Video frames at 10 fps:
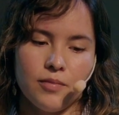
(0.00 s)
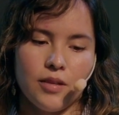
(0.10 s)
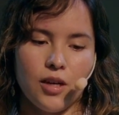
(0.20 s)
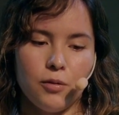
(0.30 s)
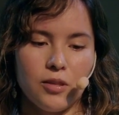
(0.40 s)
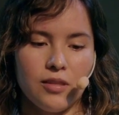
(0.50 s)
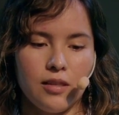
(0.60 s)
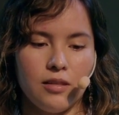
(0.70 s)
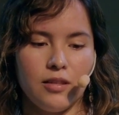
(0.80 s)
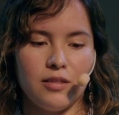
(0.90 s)

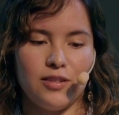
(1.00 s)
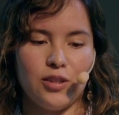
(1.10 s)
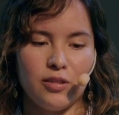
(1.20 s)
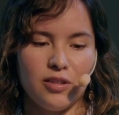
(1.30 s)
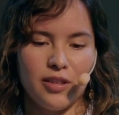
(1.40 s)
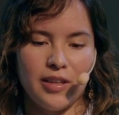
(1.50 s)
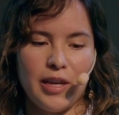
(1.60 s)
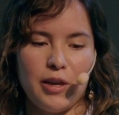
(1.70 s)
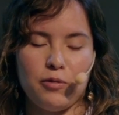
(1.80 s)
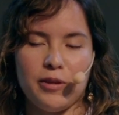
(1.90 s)
Obviously, not
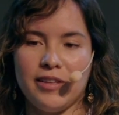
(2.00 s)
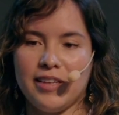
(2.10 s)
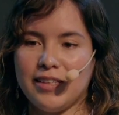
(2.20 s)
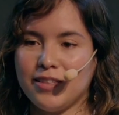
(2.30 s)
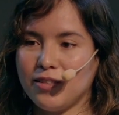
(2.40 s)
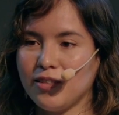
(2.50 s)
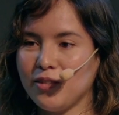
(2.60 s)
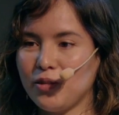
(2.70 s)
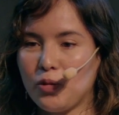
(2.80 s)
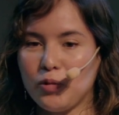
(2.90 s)
everything is
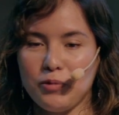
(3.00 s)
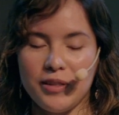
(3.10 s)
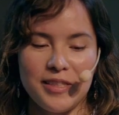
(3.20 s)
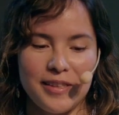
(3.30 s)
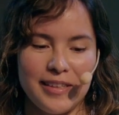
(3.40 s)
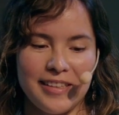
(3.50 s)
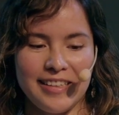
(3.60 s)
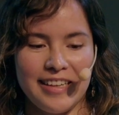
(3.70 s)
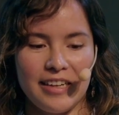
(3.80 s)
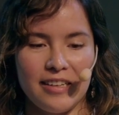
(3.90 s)
good with synthetic
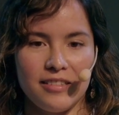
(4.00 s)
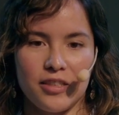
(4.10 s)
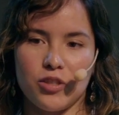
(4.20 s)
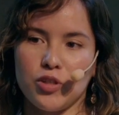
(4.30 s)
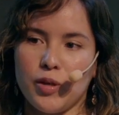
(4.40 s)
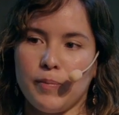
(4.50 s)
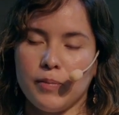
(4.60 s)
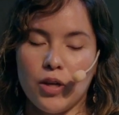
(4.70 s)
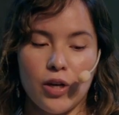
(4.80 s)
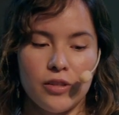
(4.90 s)
data. There's some
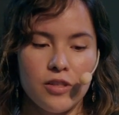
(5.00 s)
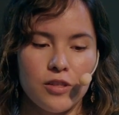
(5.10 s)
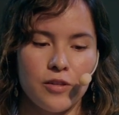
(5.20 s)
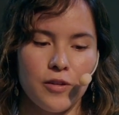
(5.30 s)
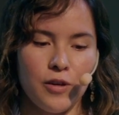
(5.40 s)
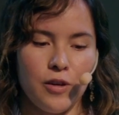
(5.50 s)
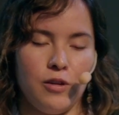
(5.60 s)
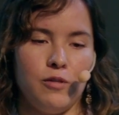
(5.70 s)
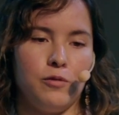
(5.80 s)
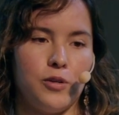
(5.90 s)
cons.
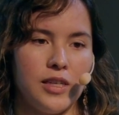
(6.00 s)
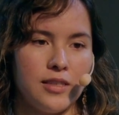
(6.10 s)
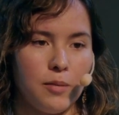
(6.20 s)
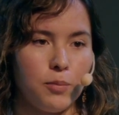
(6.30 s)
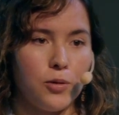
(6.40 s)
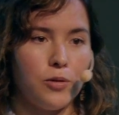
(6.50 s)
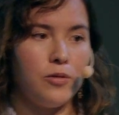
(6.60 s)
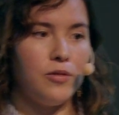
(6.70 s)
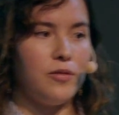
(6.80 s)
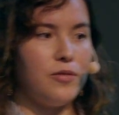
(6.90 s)
For example,
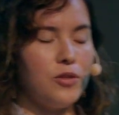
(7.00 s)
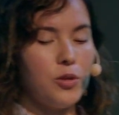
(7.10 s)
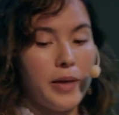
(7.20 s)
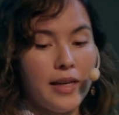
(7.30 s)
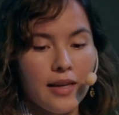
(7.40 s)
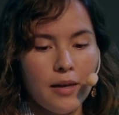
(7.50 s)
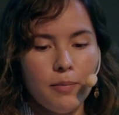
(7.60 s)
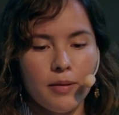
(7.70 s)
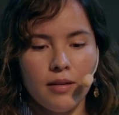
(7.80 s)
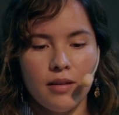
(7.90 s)
domain gap.
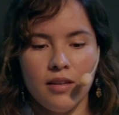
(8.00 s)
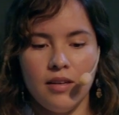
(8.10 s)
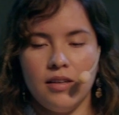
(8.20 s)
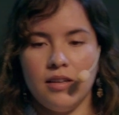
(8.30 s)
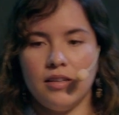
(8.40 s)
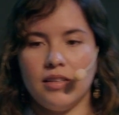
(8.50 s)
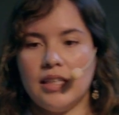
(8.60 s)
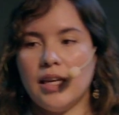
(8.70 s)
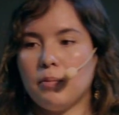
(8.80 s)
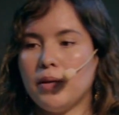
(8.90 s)
It
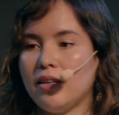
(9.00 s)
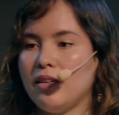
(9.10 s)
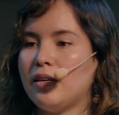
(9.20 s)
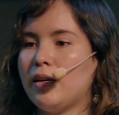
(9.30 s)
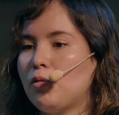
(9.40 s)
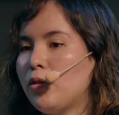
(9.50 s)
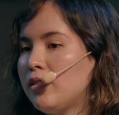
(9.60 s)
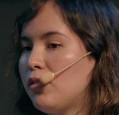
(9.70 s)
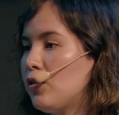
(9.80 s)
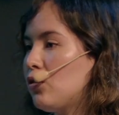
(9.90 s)
can be quite
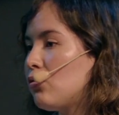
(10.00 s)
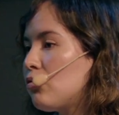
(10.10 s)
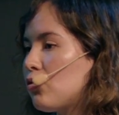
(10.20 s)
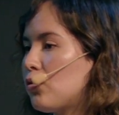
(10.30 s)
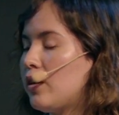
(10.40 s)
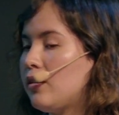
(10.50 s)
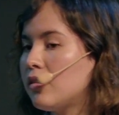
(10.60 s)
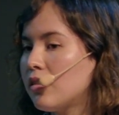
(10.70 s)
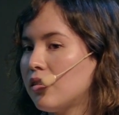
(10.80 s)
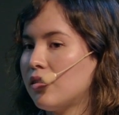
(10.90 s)
difficult to create
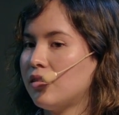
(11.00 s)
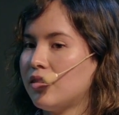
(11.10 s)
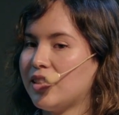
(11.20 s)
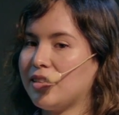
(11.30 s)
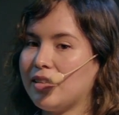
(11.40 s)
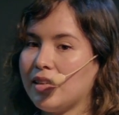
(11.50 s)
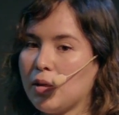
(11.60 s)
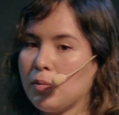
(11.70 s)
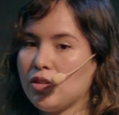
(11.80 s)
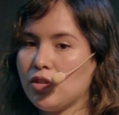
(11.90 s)
synthetic
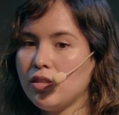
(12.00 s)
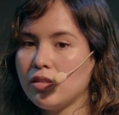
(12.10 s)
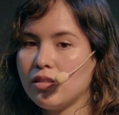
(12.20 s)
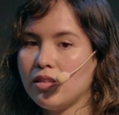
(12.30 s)
images.